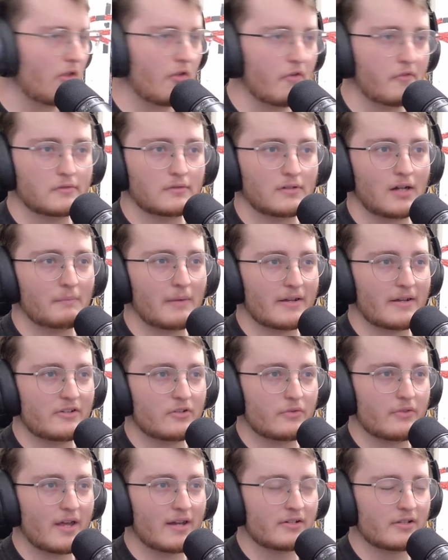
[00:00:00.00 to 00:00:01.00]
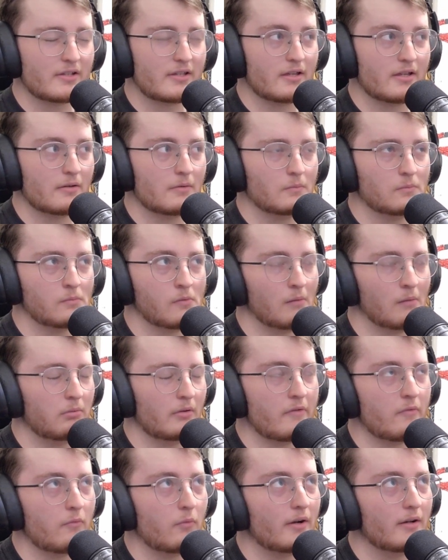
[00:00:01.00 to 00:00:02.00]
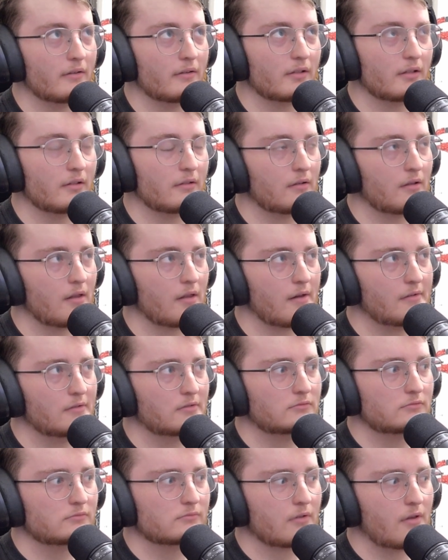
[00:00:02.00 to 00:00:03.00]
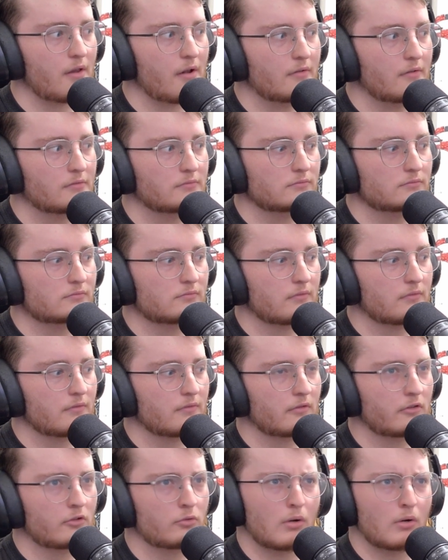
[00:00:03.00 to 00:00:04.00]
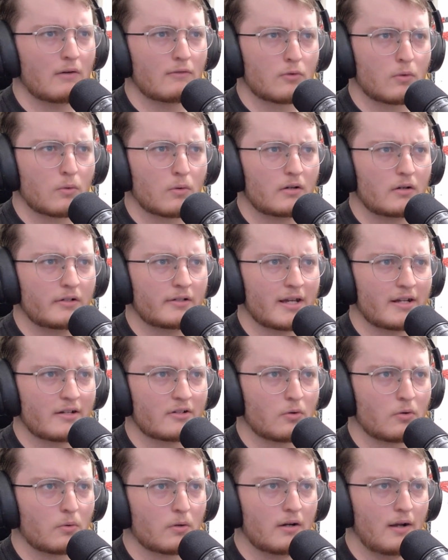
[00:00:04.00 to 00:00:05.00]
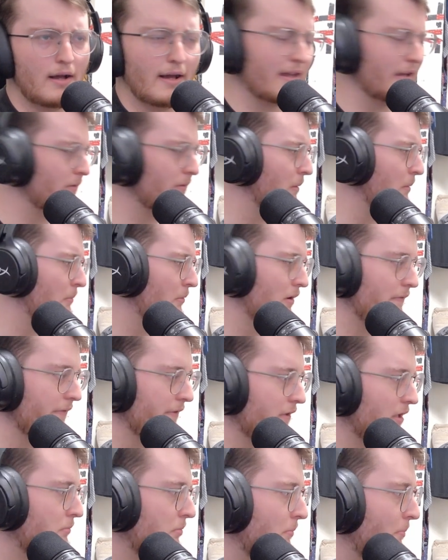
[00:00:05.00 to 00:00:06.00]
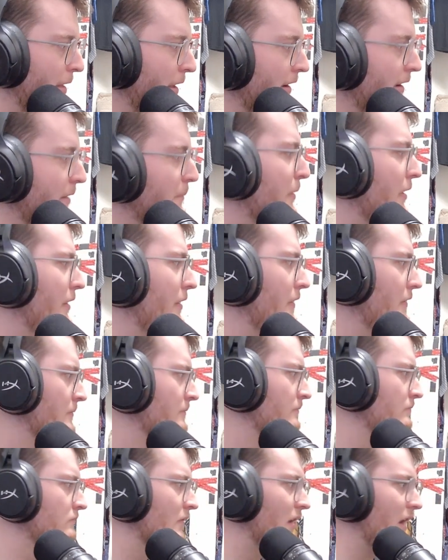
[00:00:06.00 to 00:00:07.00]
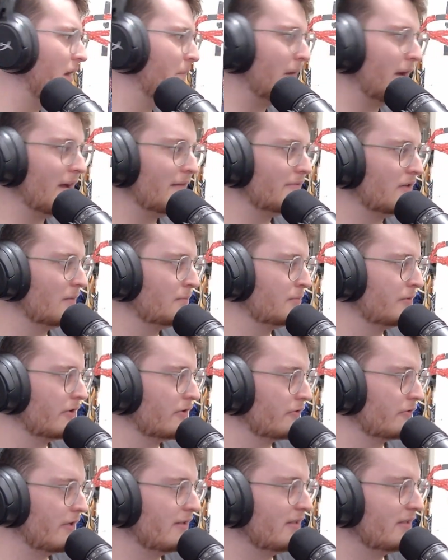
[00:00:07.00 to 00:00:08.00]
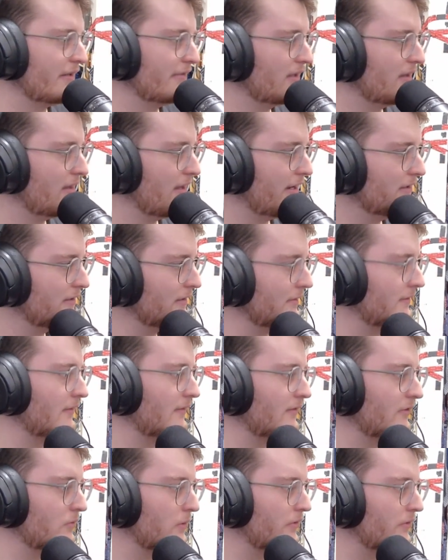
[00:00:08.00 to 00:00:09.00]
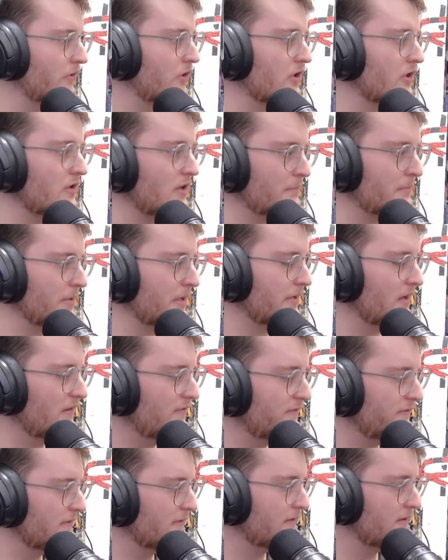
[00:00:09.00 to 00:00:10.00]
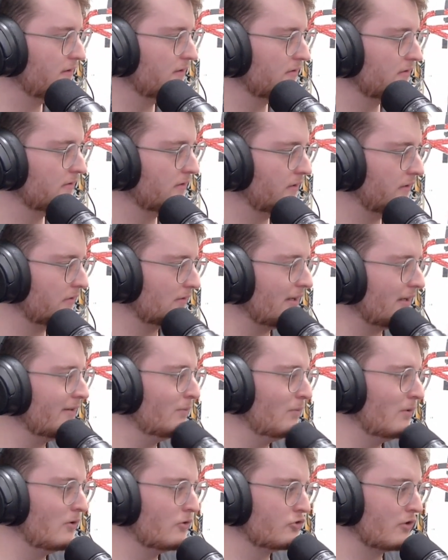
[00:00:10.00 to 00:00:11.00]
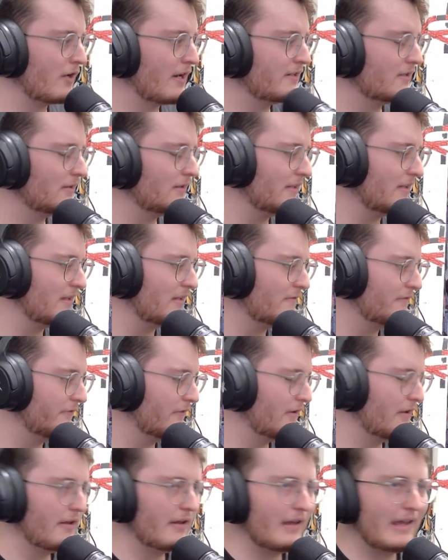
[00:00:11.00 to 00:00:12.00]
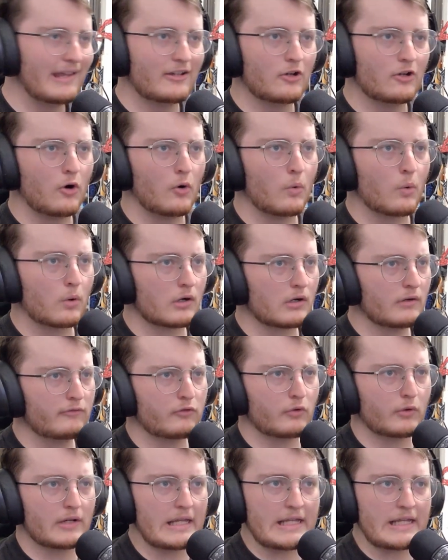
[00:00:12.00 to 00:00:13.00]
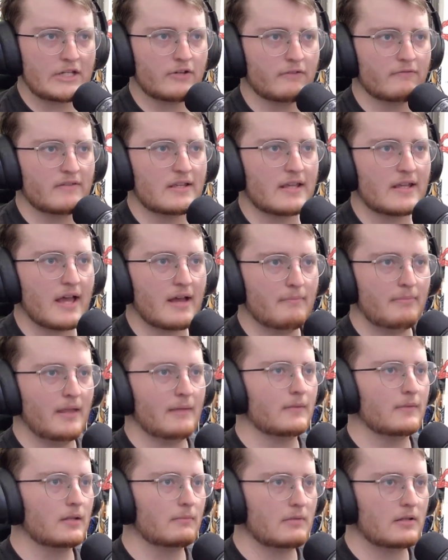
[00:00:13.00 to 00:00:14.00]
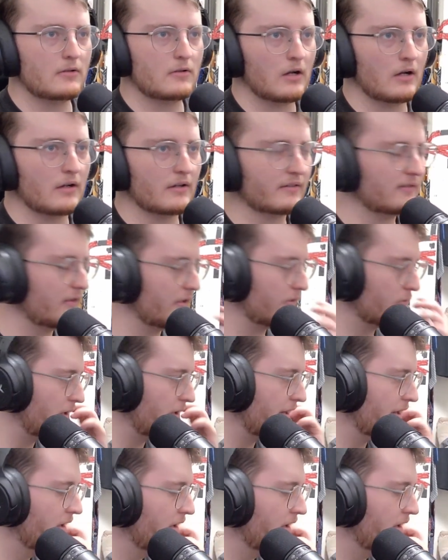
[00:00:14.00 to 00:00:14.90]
I might do that to get, I believe, what is it, 12 core or 10 core? I can't remember off the top of my head, but I might have to upgrade down the line because 6 cores could not be enough. Because I will try to leave a core for each VM that I'm going to be constantly running.